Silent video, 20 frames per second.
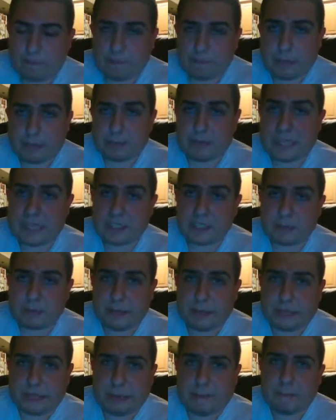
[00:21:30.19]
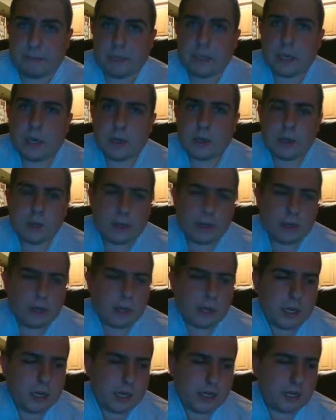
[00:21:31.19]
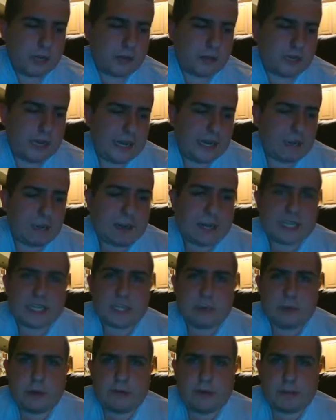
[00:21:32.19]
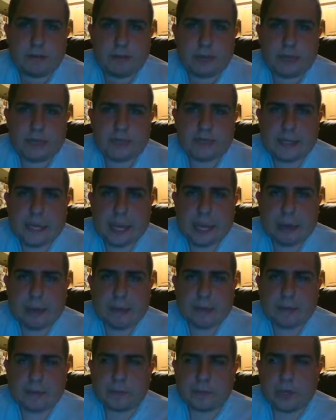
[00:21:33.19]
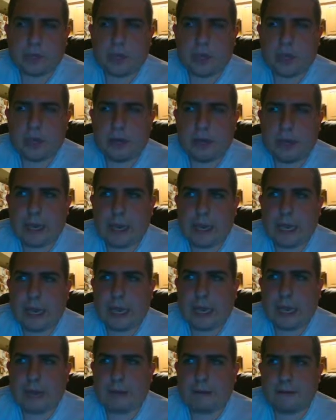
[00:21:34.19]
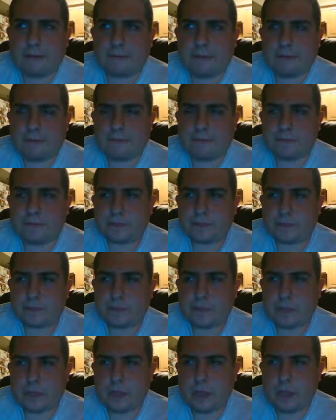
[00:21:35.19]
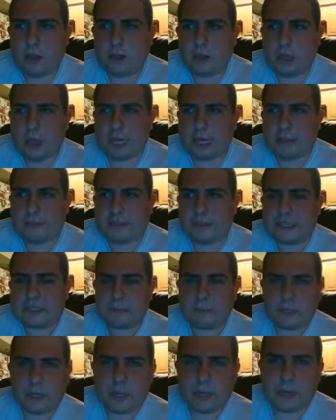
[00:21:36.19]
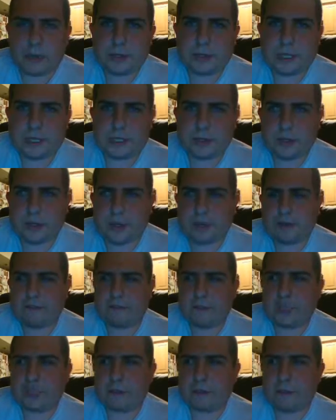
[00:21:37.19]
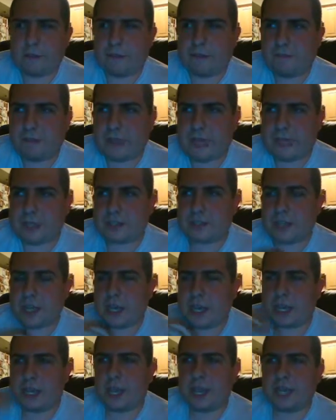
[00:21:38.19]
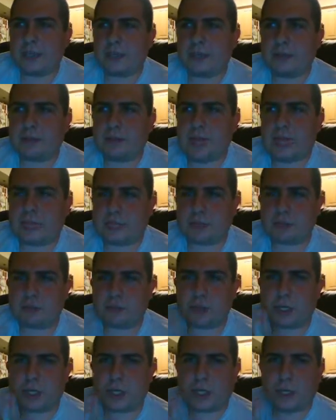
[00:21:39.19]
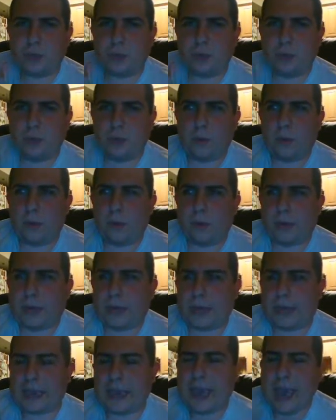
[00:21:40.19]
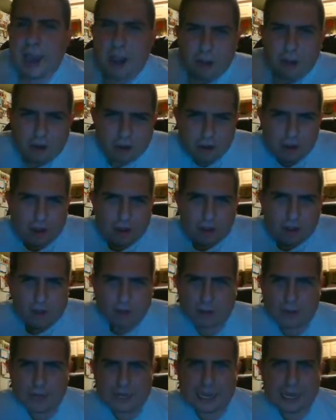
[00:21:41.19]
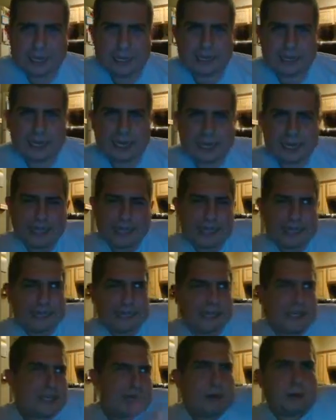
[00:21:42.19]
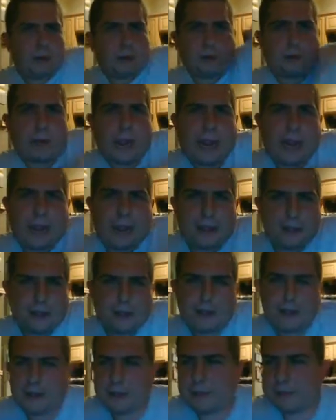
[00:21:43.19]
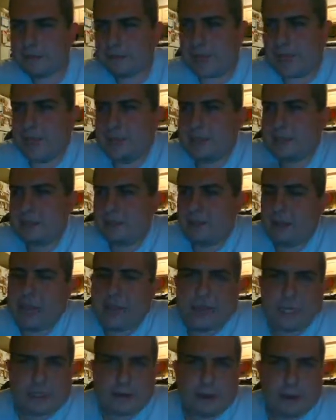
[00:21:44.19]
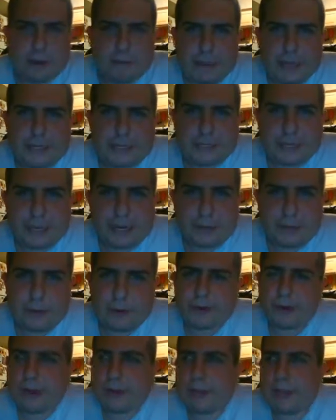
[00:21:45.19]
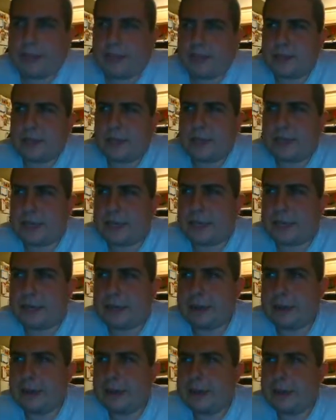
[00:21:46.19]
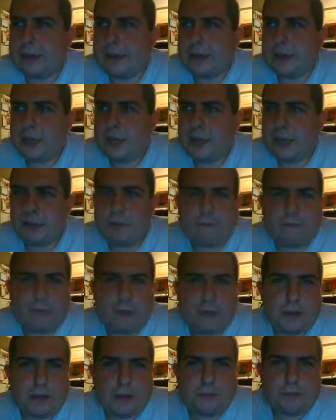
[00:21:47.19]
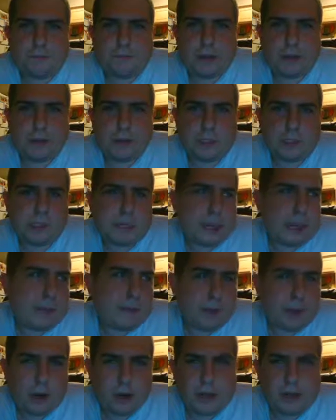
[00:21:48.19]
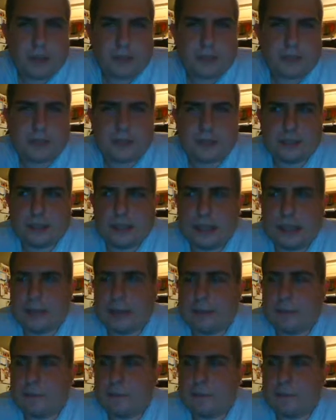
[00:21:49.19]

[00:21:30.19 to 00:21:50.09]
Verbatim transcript: Maybe that's just me, though. Turns out how the rest of the movie plays out, you have a lot of explosions, a lot of visual effects. Yandu's got this really cool, like, arrow kind of thing that, like, goes around and just flies around basically anywhere. Like, basically, like, your, your, your Photoshop artist, like,